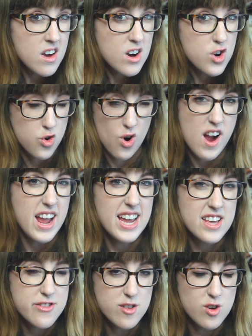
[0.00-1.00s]

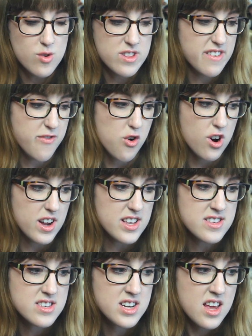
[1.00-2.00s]
crying at the Lonely
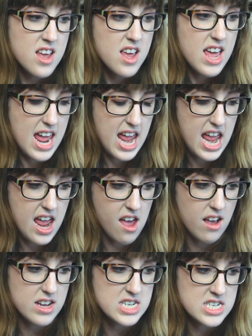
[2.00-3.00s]
Forest,
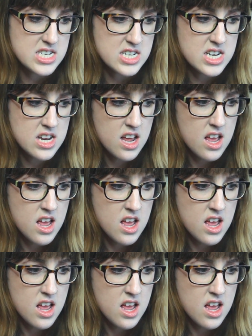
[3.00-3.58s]
and